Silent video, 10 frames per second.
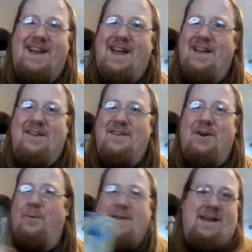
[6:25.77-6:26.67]
and
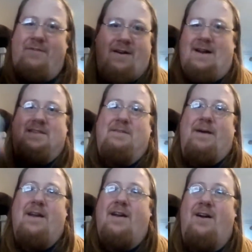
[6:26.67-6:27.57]
nobody ever has to
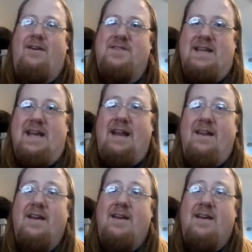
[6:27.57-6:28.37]
buy cards again.